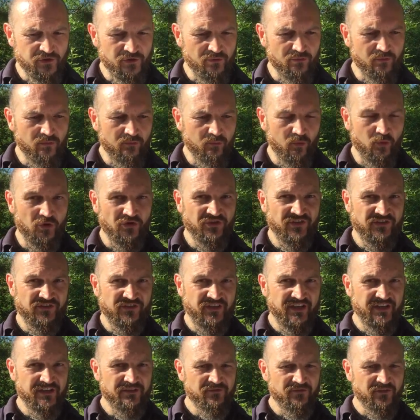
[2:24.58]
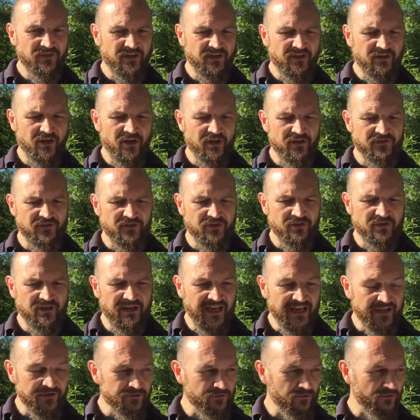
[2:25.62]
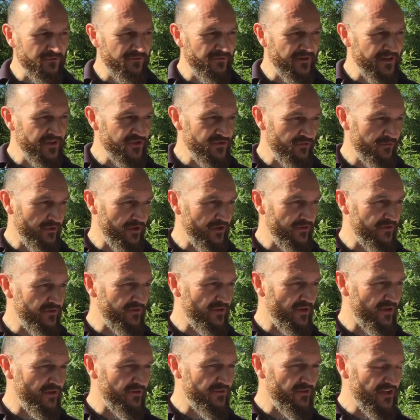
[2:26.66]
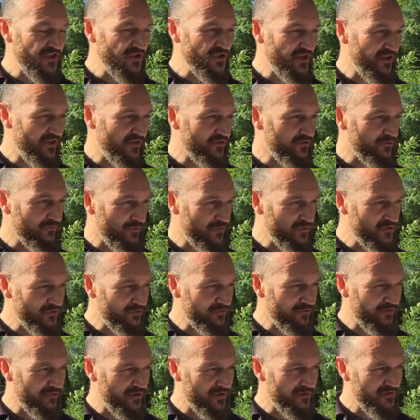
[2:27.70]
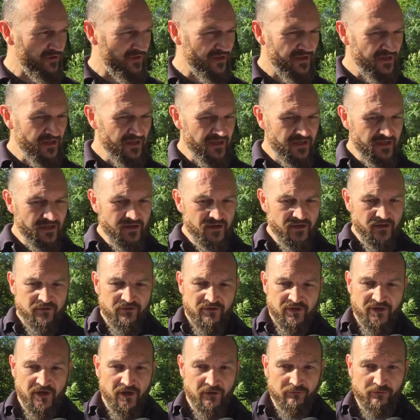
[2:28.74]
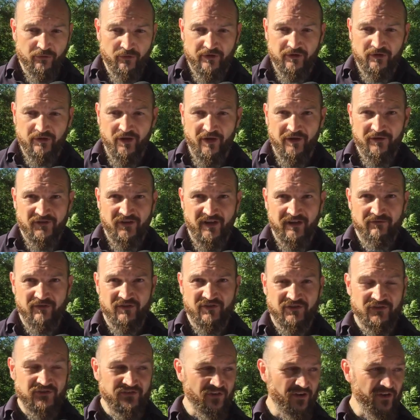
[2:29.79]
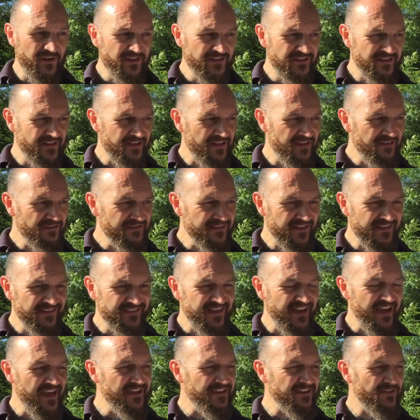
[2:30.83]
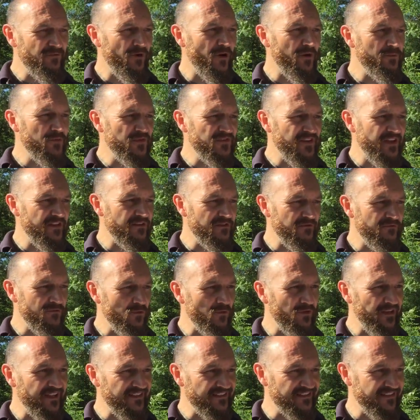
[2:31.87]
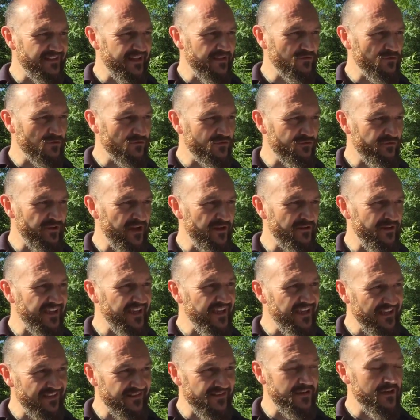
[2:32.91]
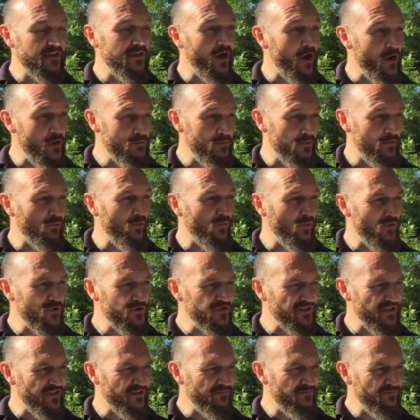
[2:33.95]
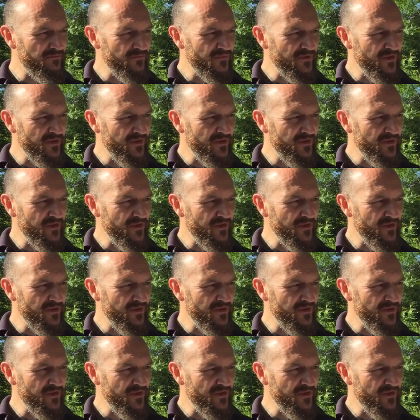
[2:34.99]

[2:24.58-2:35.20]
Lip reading: do water safety as an annual feature at this year's Crucial Crew. Royal Life Saving Society says that 85% of all accidental drowning is in open water.